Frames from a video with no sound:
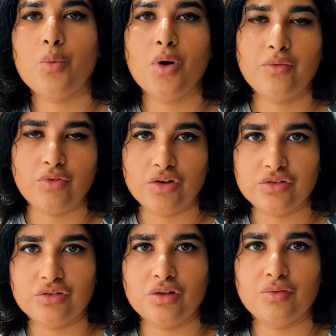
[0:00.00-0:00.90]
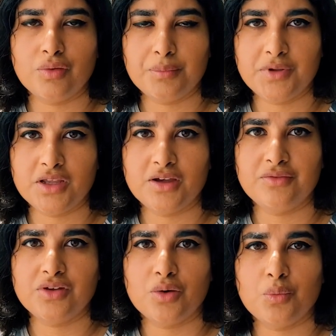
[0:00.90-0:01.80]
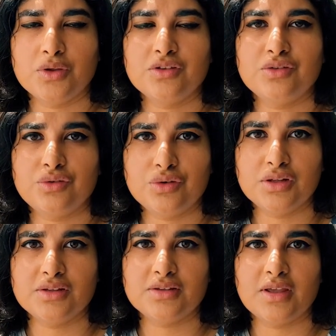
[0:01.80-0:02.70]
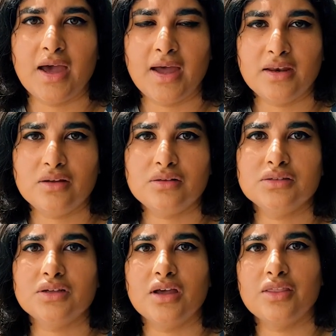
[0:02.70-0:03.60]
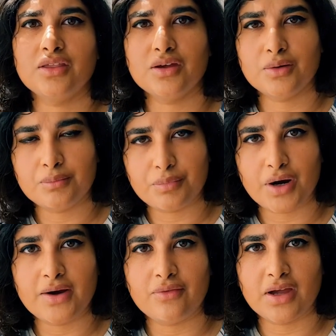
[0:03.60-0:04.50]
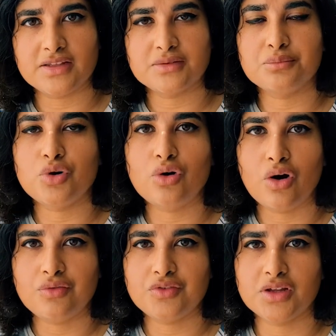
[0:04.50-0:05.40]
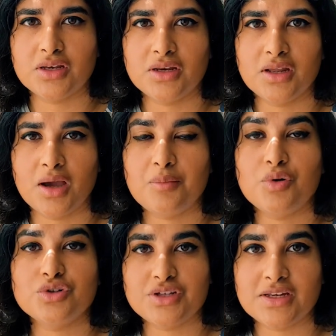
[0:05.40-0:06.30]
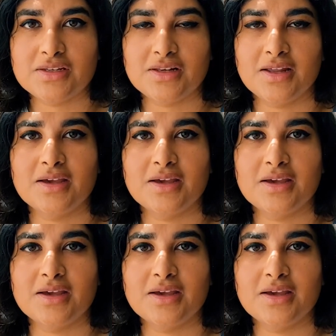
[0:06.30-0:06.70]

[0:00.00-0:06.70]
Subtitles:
what Rosenthal observed was the students handled the bright rats more often and more gently,